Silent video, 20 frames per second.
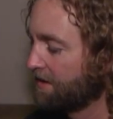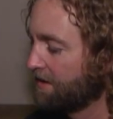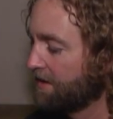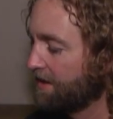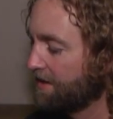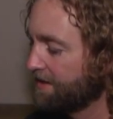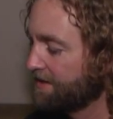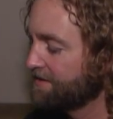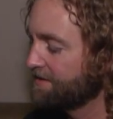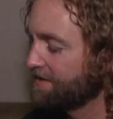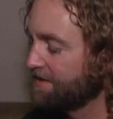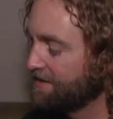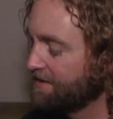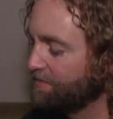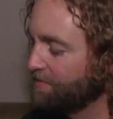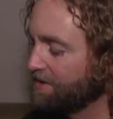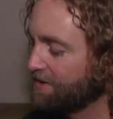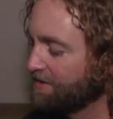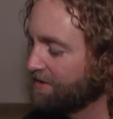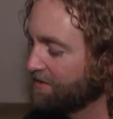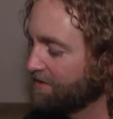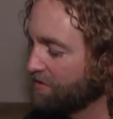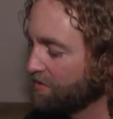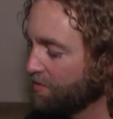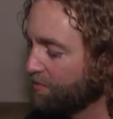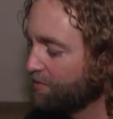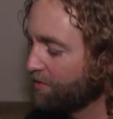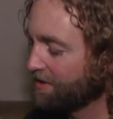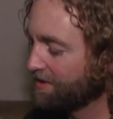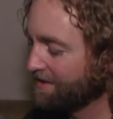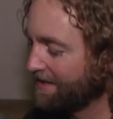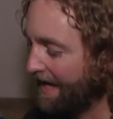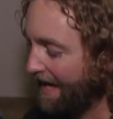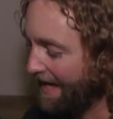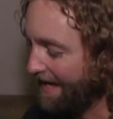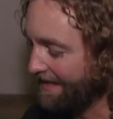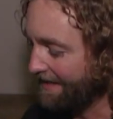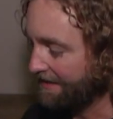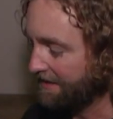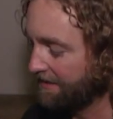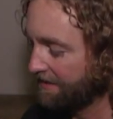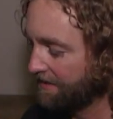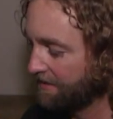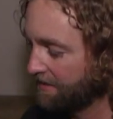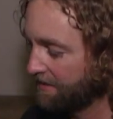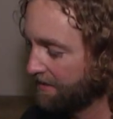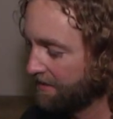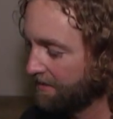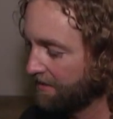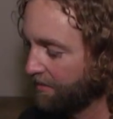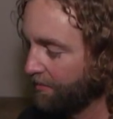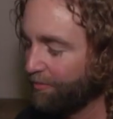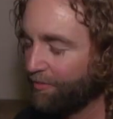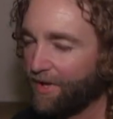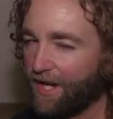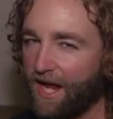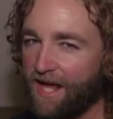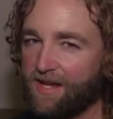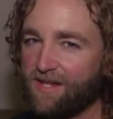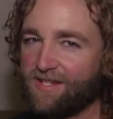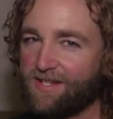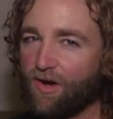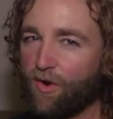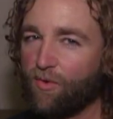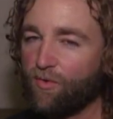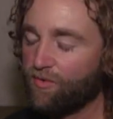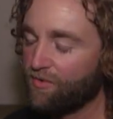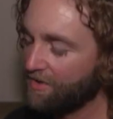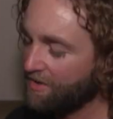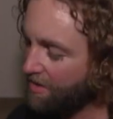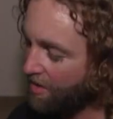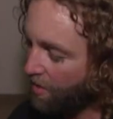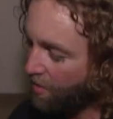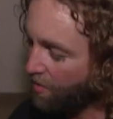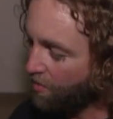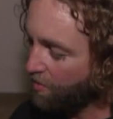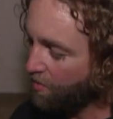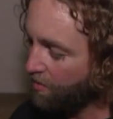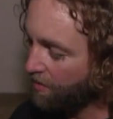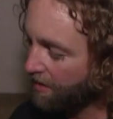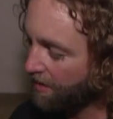need to be super tight but I don't know